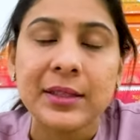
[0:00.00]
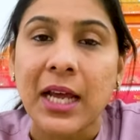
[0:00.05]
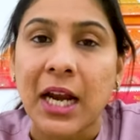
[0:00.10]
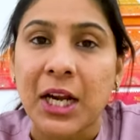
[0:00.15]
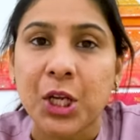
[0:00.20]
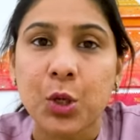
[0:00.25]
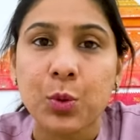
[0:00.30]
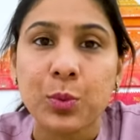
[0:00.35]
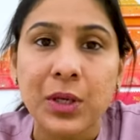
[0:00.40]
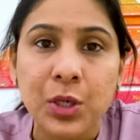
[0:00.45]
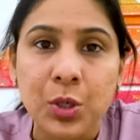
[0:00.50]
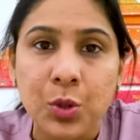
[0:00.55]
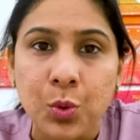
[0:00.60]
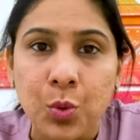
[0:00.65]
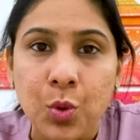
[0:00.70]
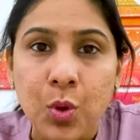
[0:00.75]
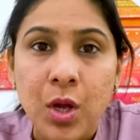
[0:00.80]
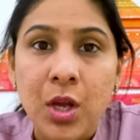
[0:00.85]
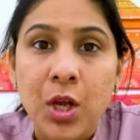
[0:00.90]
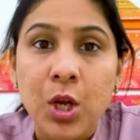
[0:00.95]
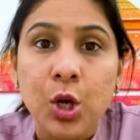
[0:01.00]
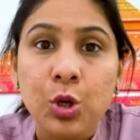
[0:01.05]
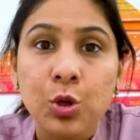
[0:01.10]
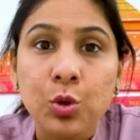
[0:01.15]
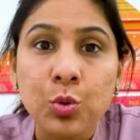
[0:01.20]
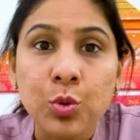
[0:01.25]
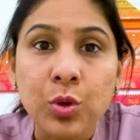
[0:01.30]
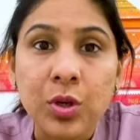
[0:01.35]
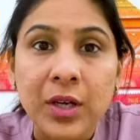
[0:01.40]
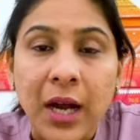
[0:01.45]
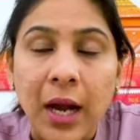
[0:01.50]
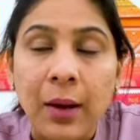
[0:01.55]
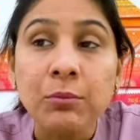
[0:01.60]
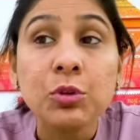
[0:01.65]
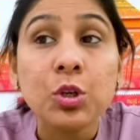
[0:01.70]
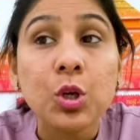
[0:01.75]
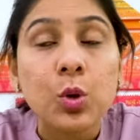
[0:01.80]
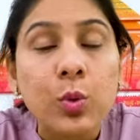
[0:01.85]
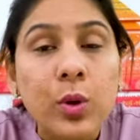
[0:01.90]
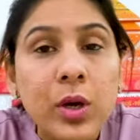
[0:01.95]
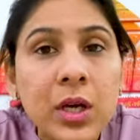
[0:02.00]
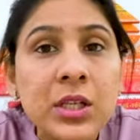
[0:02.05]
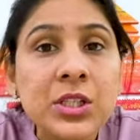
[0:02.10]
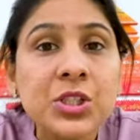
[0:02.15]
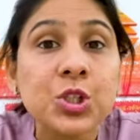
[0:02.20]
that you will do to come towards